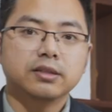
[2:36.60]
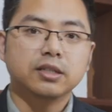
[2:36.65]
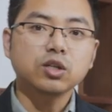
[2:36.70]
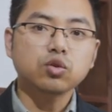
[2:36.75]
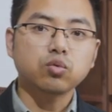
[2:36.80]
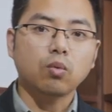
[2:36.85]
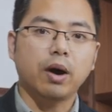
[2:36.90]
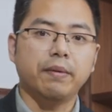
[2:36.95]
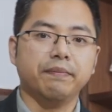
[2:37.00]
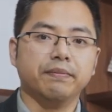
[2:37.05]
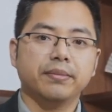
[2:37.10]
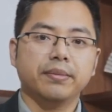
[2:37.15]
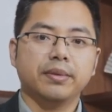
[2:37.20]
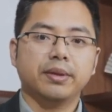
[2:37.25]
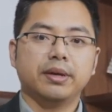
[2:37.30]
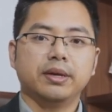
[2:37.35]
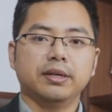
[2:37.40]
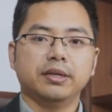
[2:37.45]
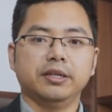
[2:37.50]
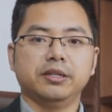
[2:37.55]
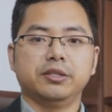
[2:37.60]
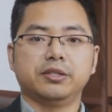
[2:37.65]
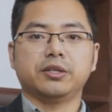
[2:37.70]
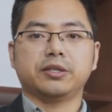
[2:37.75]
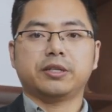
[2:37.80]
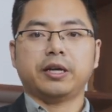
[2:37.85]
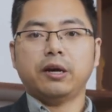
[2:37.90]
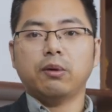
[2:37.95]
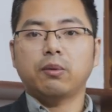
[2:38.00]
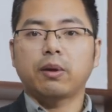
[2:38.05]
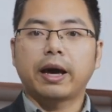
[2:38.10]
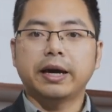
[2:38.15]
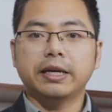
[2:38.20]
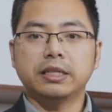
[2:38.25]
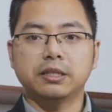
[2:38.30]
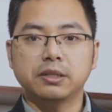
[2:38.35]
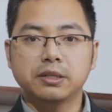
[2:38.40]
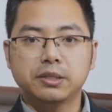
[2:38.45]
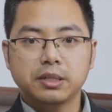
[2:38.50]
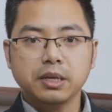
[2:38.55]
This one is a tail
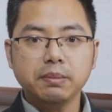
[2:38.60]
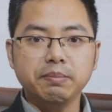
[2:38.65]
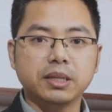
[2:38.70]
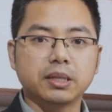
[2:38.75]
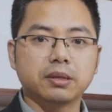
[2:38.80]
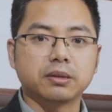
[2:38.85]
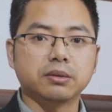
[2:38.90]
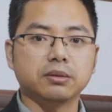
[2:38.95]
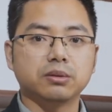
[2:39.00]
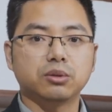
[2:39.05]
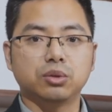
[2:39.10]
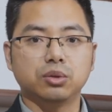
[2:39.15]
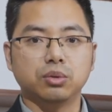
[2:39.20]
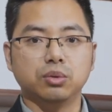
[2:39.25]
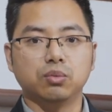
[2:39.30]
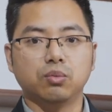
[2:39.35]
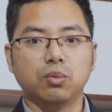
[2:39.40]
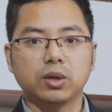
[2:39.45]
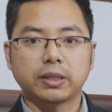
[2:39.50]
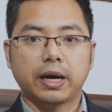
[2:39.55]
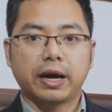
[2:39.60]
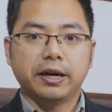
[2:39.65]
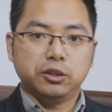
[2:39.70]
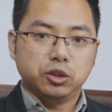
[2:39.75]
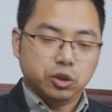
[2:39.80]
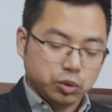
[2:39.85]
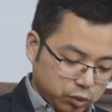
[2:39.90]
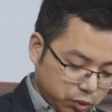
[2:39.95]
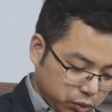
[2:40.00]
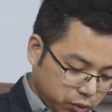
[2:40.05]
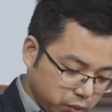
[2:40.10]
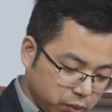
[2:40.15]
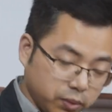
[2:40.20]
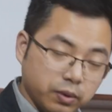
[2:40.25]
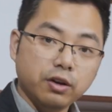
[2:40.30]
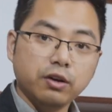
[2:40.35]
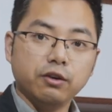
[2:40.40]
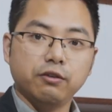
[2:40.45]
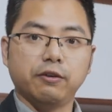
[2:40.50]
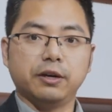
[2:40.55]
light similar to what I show you
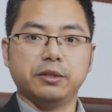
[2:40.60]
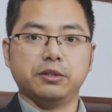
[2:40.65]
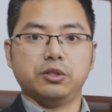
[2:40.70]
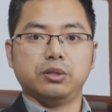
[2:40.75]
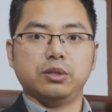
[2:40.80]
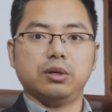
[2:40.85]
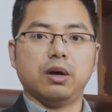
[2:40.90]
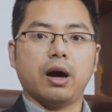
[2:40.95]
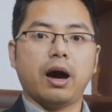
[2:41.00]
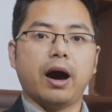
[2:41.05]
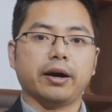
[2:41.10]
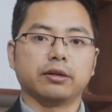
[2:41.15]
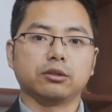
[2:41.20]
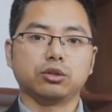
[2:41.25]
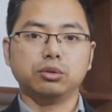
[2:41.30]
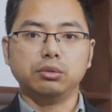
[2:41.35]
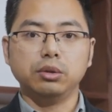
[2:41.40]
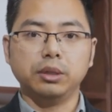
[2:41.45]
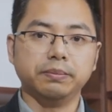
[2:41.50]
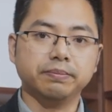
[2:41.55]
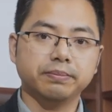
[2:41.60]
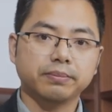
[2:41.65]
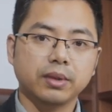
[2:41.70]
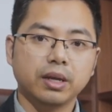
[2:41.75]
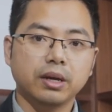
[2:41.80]
from the hard tooling.